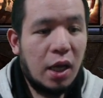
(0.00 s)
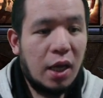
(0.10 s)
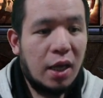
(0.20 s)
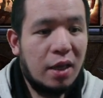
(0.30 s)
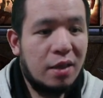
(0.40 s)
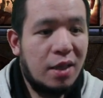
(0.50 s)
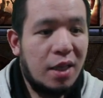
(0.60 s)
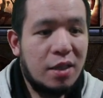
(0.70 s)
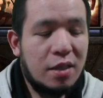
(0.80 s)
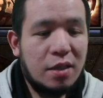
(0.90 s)
and
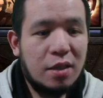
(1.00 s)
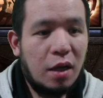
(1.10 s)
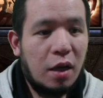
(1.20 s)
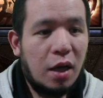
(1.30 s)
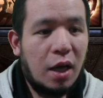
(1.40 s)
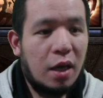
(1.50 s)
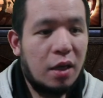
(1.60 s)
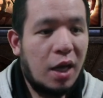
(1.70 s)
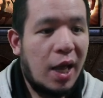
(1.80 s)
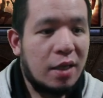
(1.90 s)
this
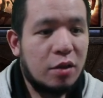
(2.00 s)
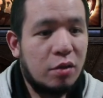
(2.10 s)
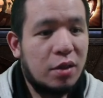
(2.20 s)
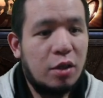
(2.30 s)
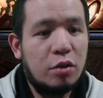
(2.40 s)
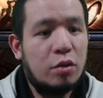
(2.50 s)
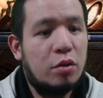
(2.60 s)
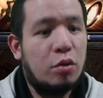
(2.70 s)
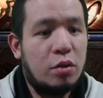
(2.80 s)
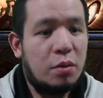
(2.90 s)
axe continues
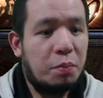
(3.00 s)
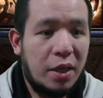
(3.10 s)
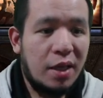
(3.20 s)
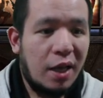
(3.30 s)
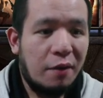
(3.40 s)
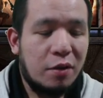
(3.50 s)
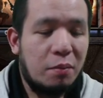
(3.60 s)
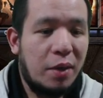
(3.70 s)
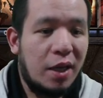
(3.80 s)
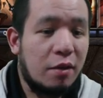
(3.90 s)
to spin after
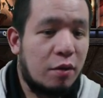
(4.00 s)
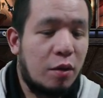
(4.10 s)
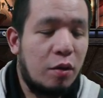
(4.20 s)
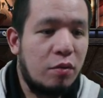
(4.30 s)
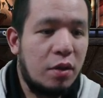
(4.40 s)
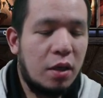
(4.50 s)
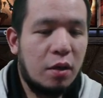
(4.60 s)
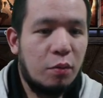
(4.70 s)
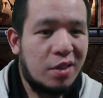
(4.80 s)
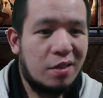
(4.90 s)
being thrown,
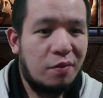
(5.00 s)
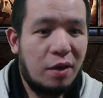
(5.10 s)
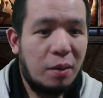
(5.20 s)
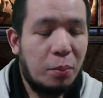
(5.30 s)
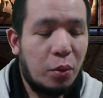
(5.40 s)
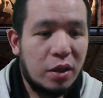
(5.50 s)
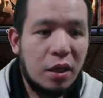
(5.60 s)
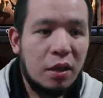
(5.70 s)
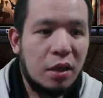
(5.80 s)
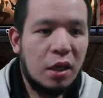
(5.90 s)
which is very
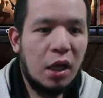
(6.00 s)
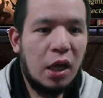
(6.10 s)
important.